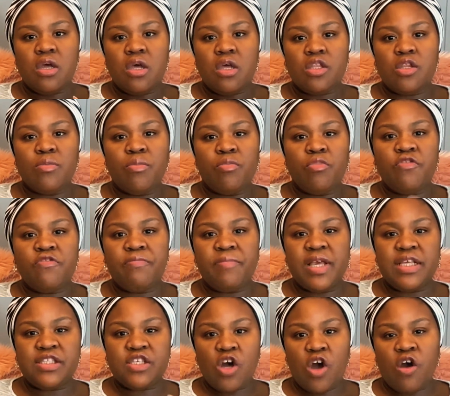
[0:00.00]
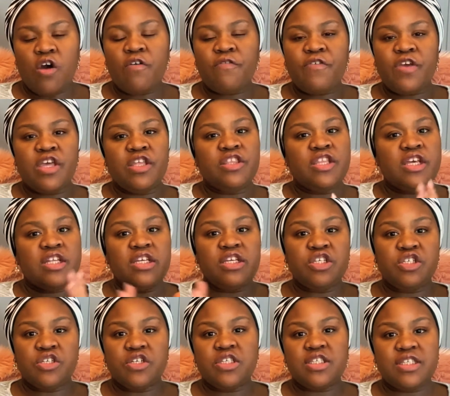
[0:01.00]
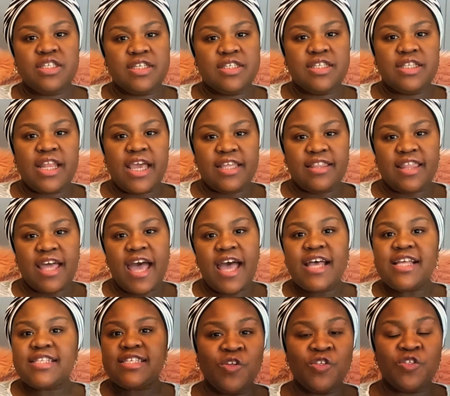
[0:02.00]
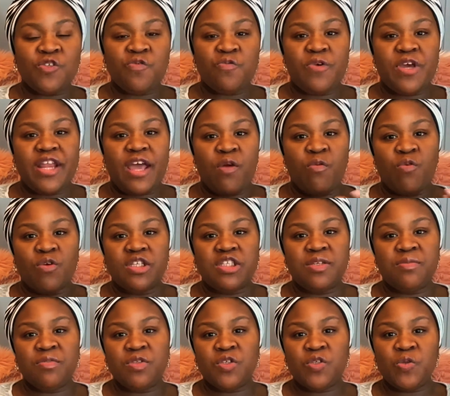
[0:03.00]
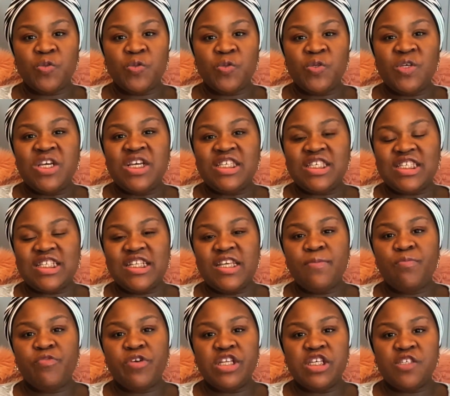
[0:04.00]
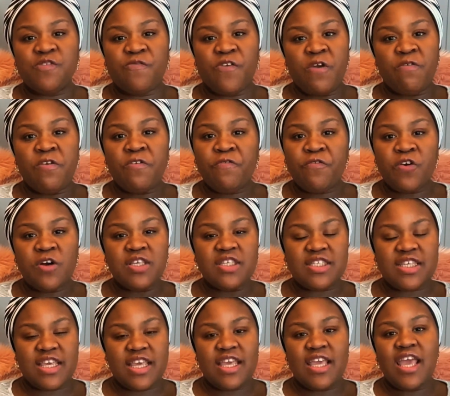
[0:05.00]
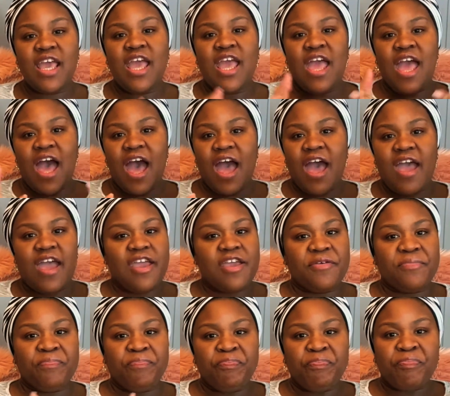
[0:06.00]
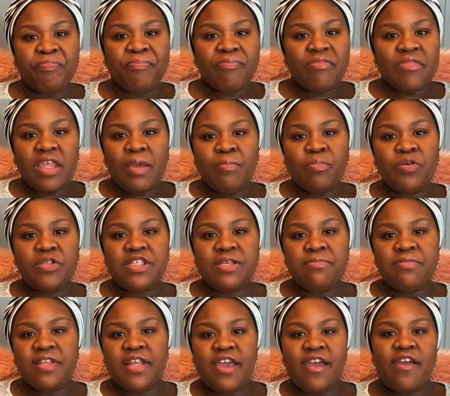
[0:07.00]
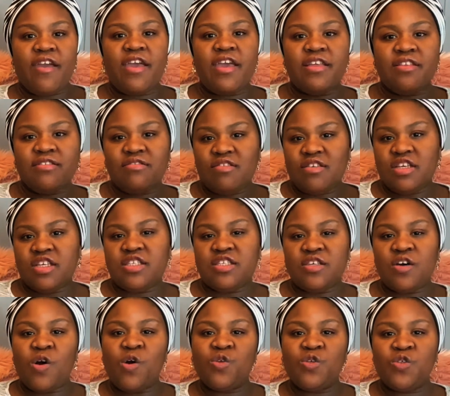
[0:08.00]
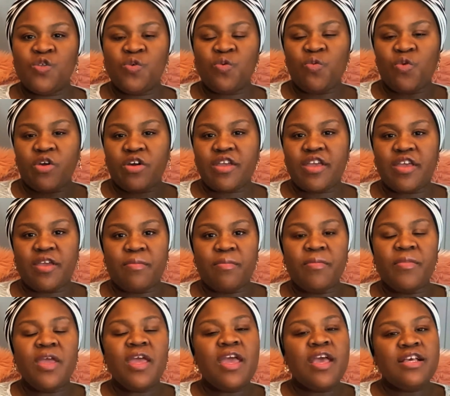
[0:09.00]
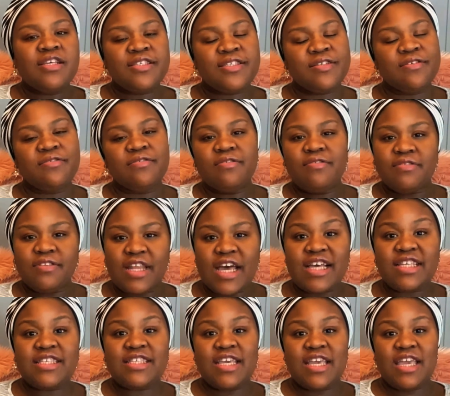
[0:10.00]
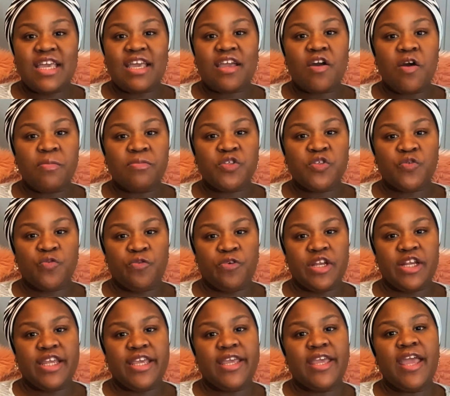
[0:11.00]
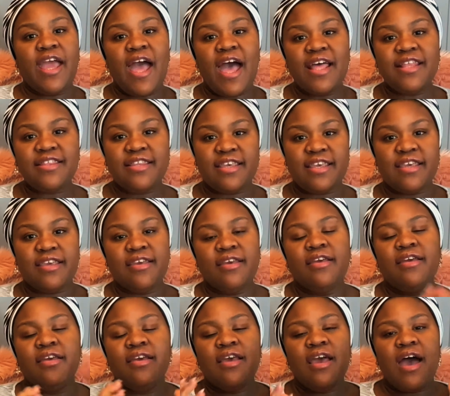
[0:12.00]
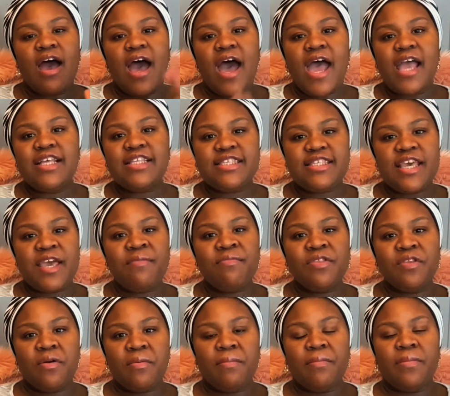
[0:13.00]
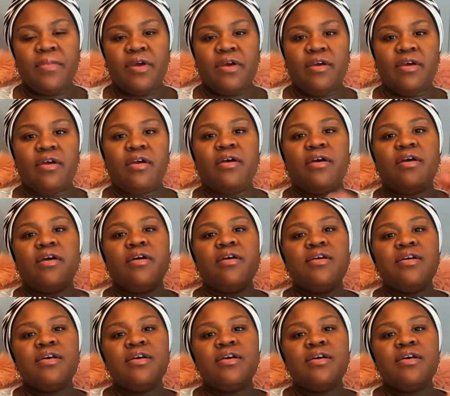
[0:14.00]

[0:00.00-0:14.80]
movement off and then he just sit like that. Also, when I want him to sleep, when he's very fussy, I put him there and it's also working. So that comes really handy. Item number